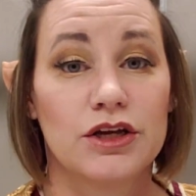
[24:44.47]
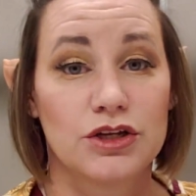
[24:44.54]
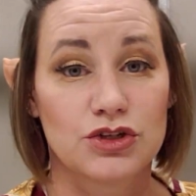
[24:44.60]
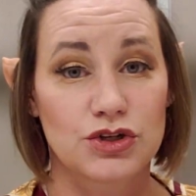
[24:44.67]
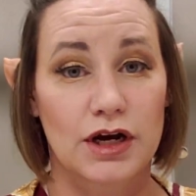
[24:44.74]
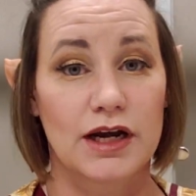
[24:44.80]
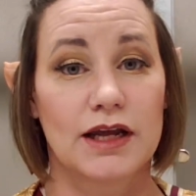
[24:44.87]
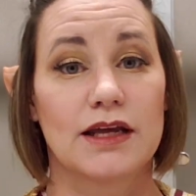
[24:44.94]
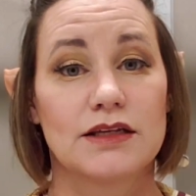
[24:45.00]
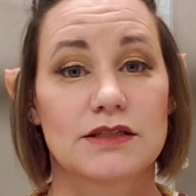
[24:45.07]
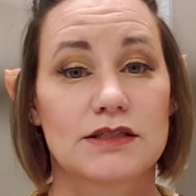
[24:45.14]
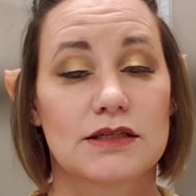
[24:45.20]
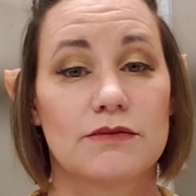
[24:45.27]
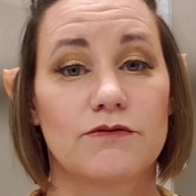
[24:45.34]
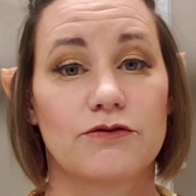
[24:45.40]
try to get
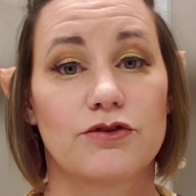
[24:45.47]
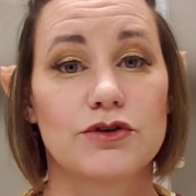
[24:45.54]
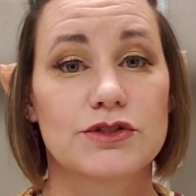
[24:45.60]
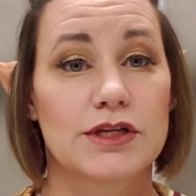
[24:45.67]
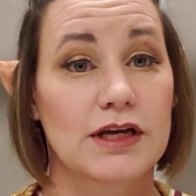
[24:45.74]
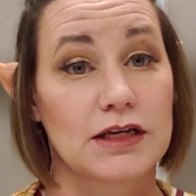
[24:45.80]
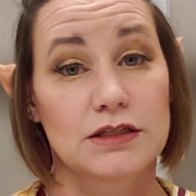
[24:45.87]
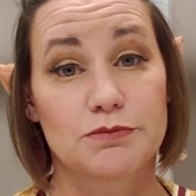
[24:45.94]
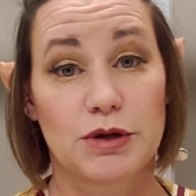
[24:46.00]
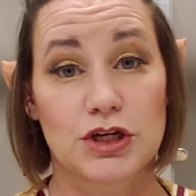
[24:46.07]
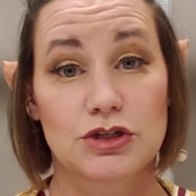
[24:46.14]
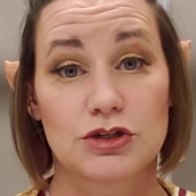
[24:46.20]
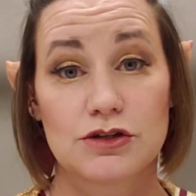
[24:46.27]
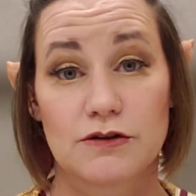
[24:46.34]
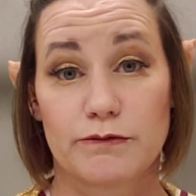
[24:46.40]
some full-size
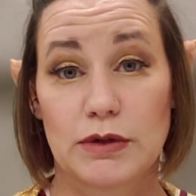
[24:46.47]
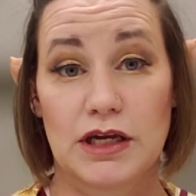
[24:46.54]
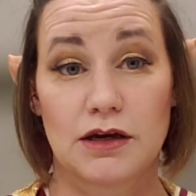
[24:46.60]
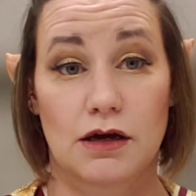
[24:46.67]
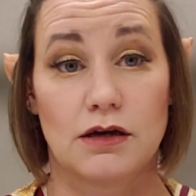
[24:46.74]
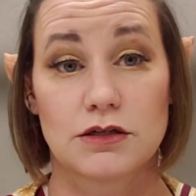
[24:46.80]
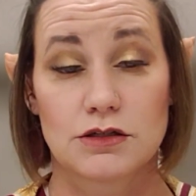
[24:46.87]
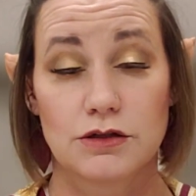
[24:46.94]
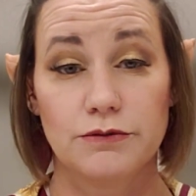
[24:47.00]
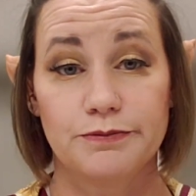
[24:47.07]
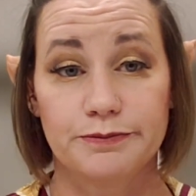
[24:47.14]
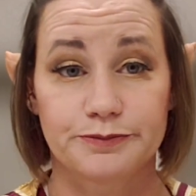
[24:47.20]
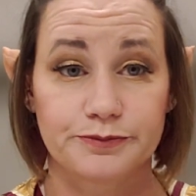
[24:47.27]
pictures of me in costume